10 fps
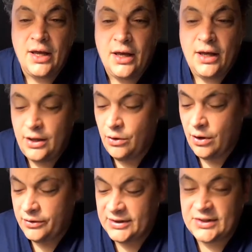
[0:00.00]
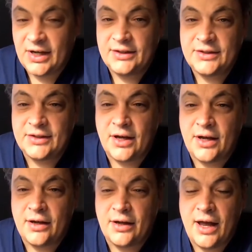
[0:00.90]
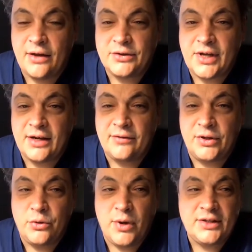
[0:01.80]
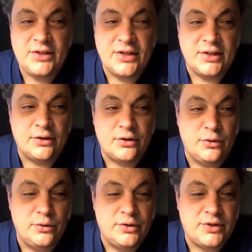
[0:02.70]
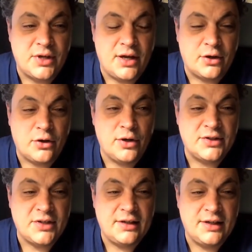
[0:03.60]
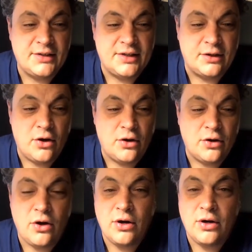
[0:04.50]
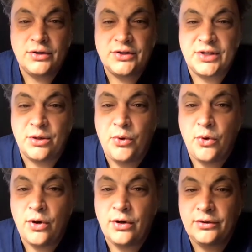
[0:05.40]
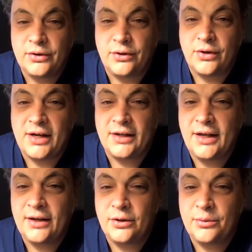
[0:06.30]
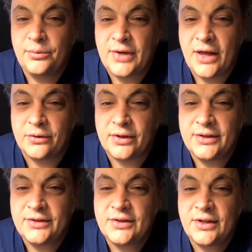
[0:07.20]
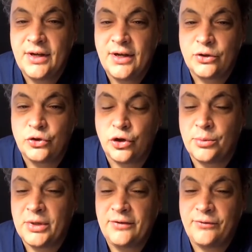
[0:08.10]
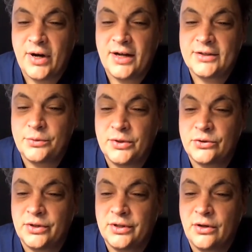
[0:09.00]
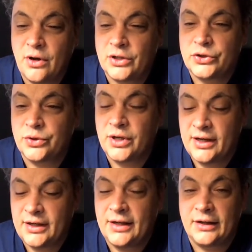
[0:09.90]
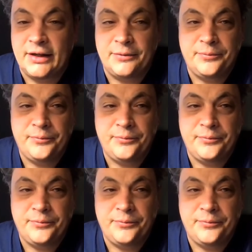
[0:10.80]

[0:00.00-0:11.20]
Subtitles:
Here are the sites outside of the US. This includes current site list in Hong Kong, Singapore, the United Kingdom, Netherlands, Germany, France, Switzerland, Austria, and Italy.